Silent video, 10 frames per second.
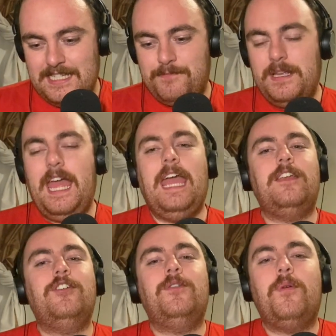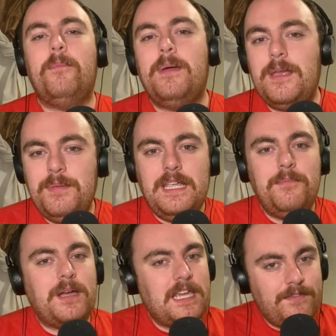But hey, you know what? Maybe
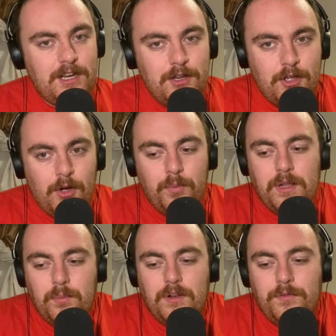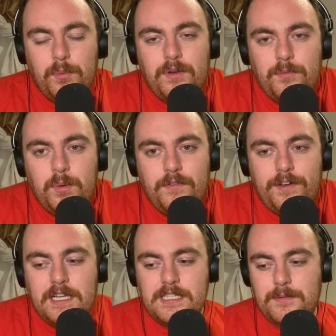by giving it a go, we'll
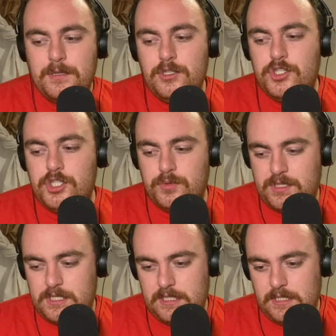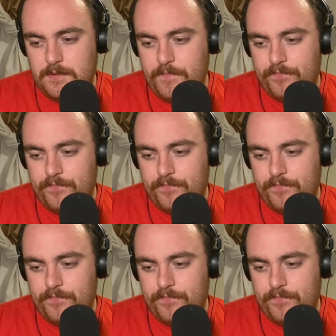find something juicy.